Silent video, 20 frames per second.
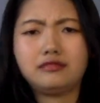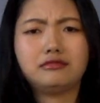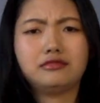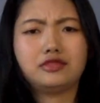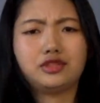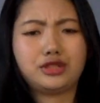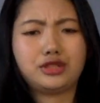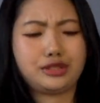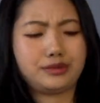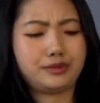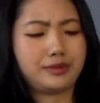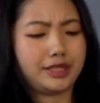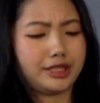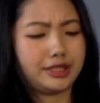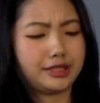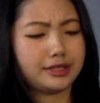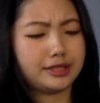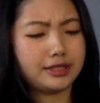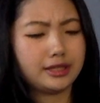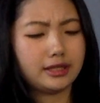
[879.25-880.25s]
which is
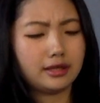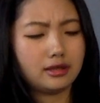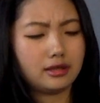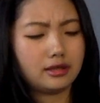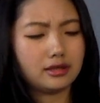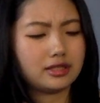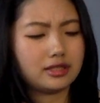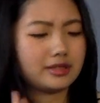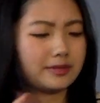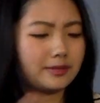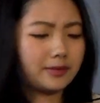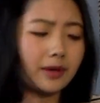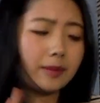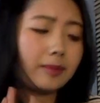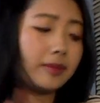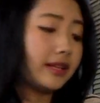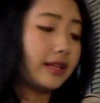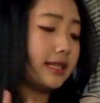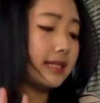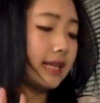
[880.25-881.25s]
weird. This is
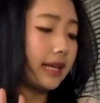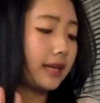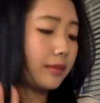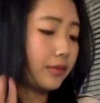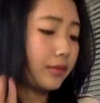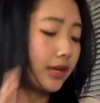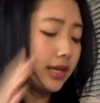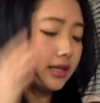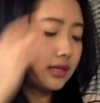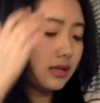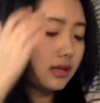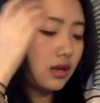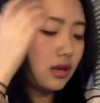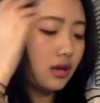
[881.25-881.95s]
probably second press.